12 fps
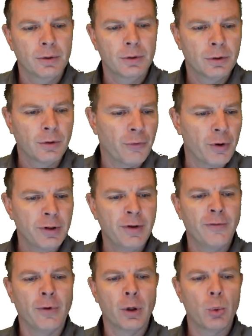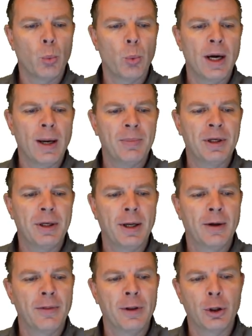So first of all, we are
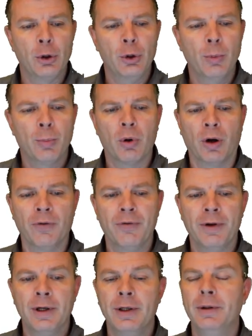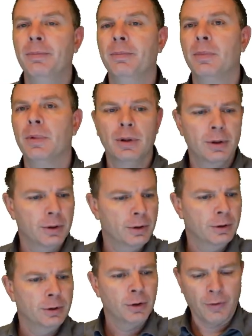updating the kubeconfig
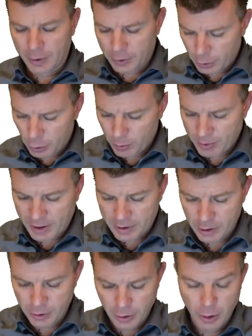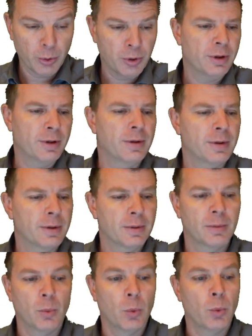so that kubectl knows
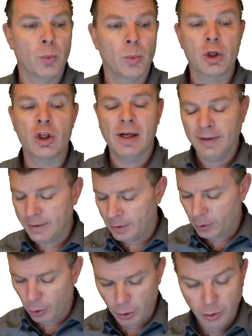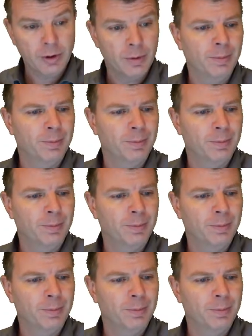which cluster to use.